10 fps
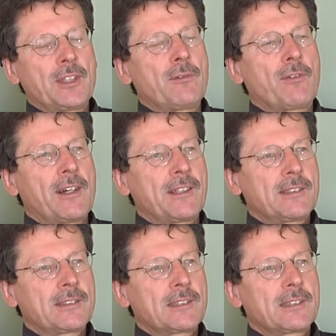
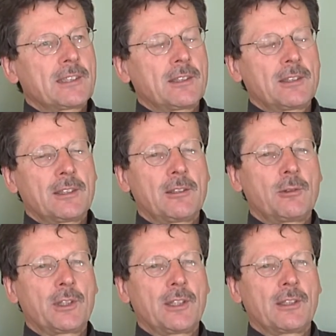e-finance,
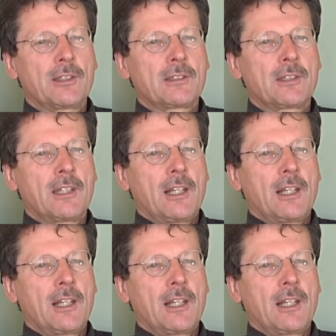looking at